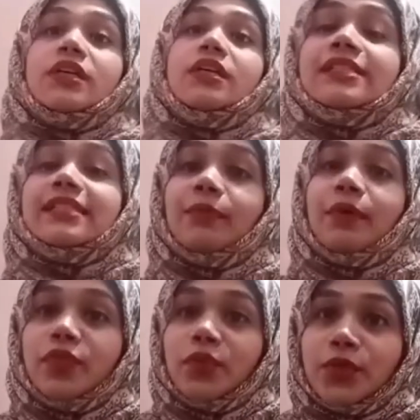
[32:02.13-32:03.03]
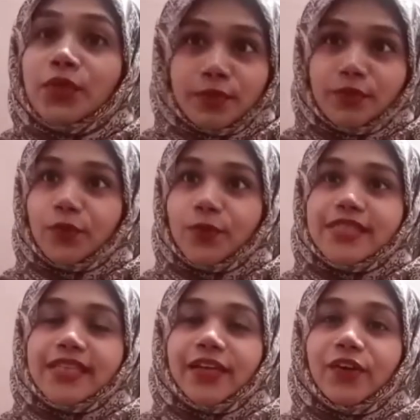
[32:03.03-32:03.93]
tell my viewers before we
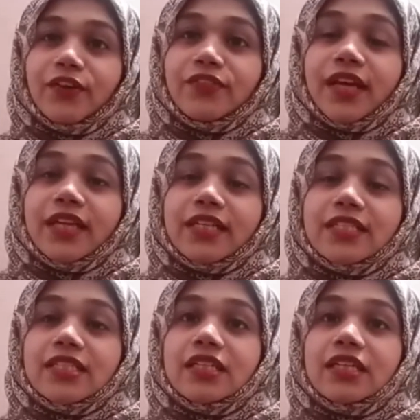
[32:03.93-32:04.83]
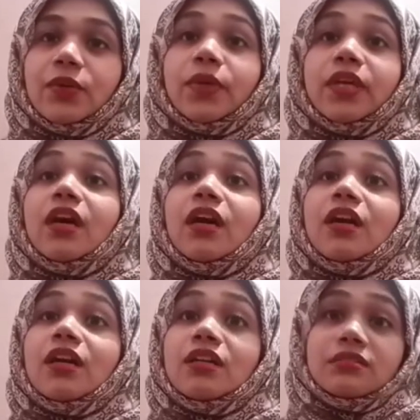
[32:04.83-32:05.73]
sign off that we
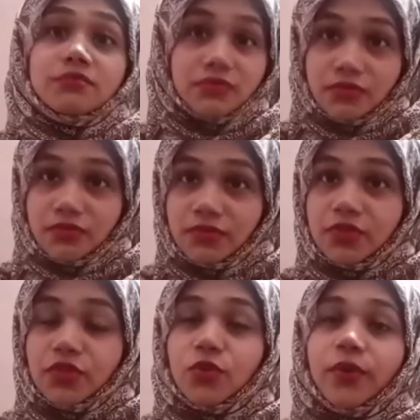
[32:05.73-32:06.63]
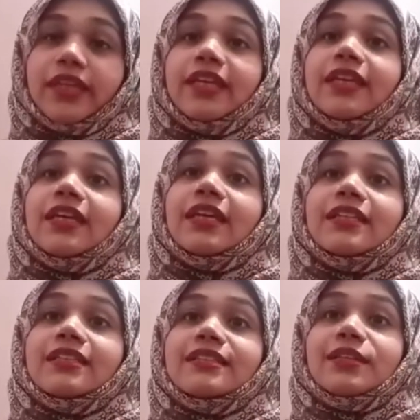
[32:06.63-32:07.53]
are joining
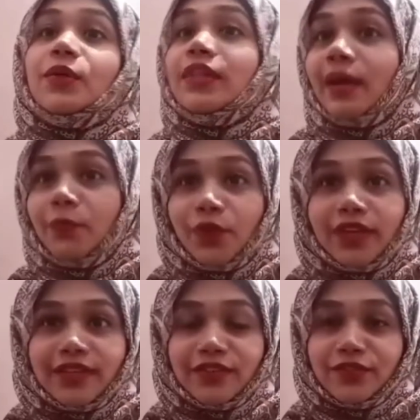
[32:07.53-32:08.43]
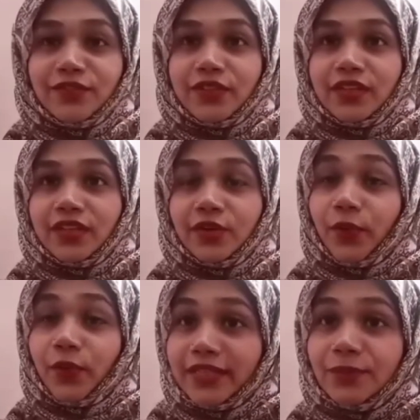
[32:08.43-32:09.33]
in the collaborative
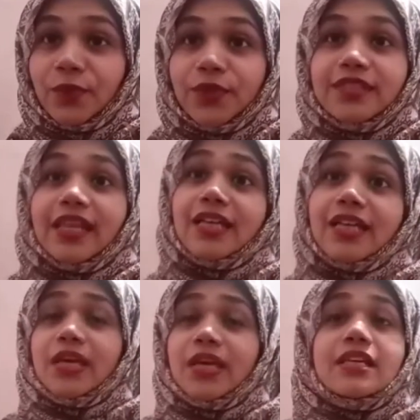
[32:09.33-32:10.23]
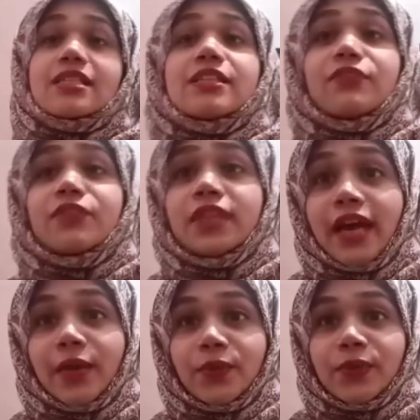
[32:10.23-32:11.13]
writing portal as well as Stephanie.
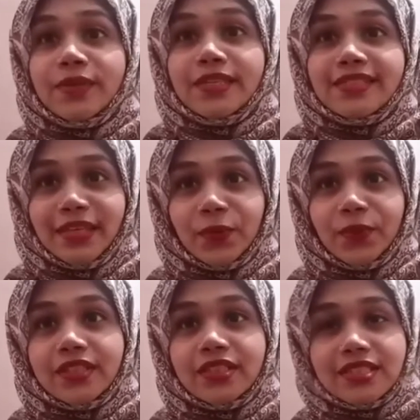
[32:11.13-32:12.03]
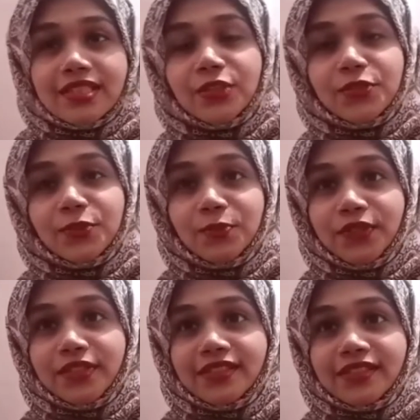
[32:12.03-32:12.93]
I will be seeing you in the discussion
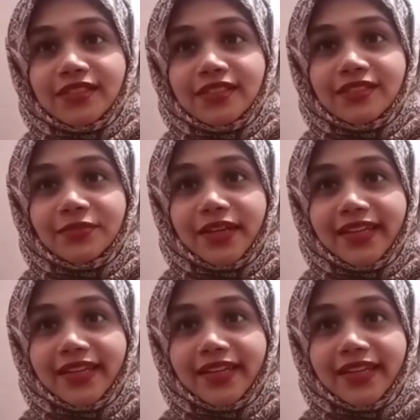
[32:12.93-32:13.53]
portal, right?